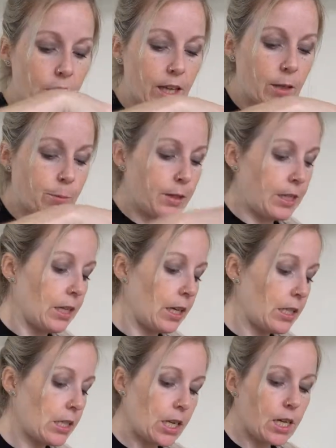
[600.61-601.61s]
and I mean
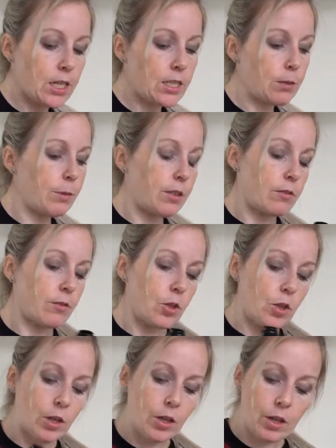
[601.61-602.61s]
a tiny bit of
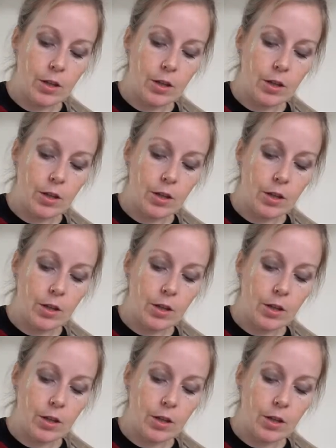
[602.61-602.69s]
oil.